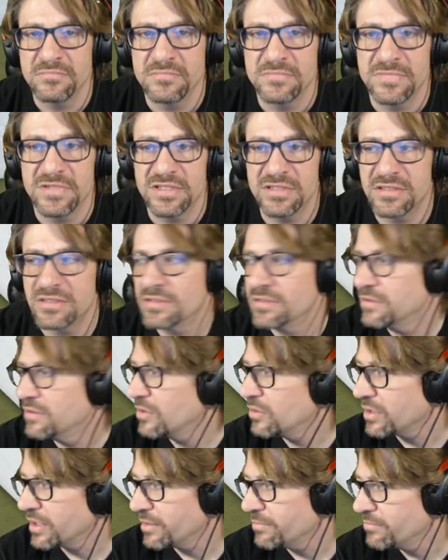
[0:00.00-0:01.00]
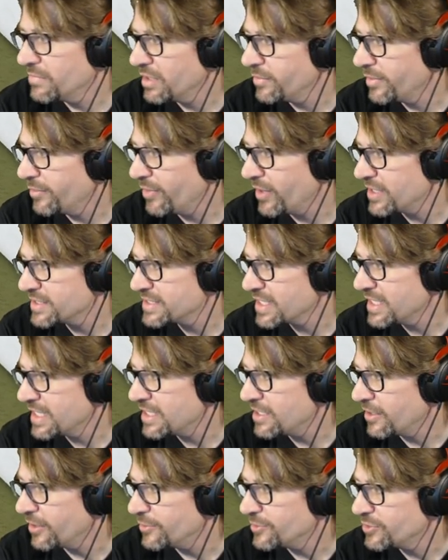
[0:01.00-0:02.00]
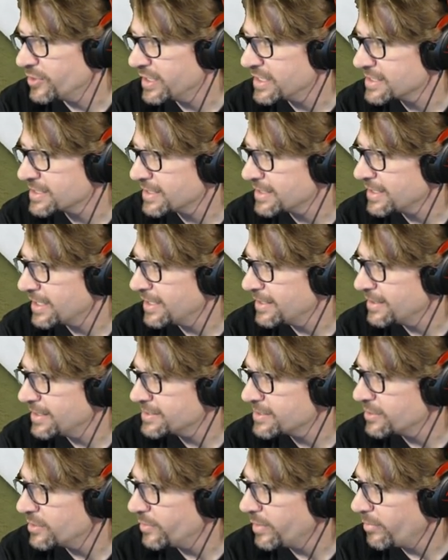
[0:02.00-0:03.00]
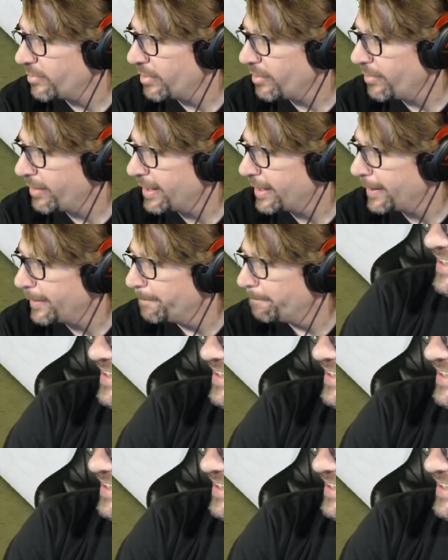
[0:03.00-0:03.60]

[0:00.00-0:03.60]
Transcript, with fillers: Uh, hold on. Let me pause. I need to go translate that. That's going to make me mad.